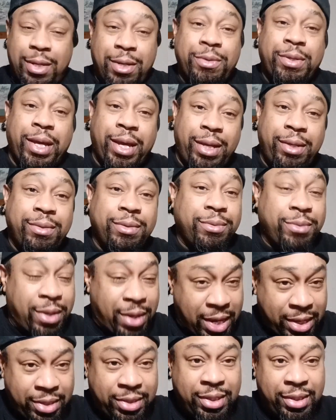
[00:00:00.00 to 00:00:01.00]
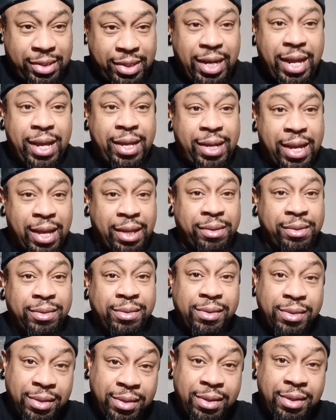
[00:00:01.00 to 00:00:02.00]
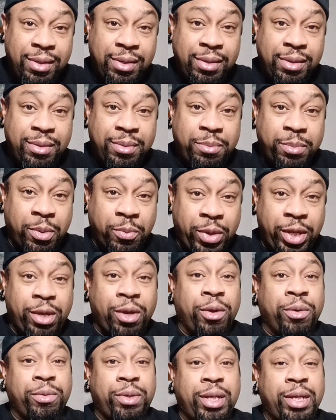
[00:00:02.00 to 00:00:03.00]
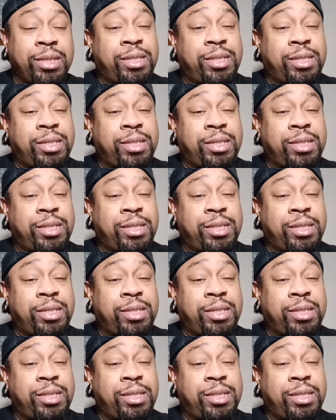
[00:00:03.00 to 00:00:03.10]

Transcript: Okay, I understand that. But we're going to